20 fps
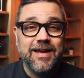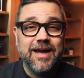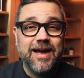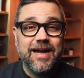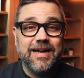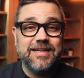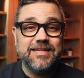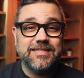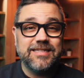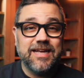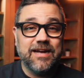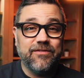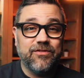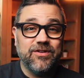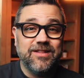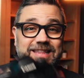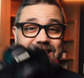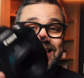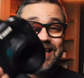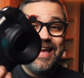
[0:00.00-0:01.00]
I
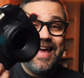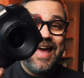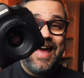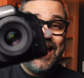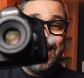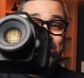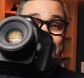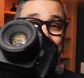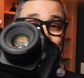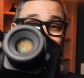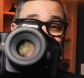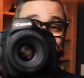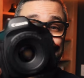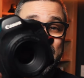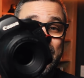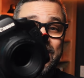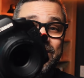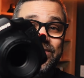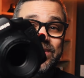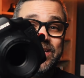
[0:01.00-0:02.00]
discovered the Canon
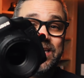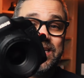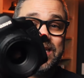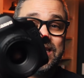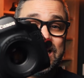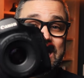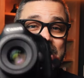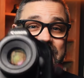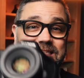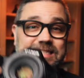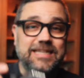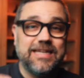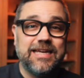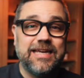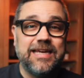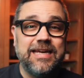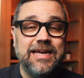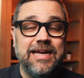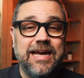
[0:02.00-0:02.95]
5D Classic.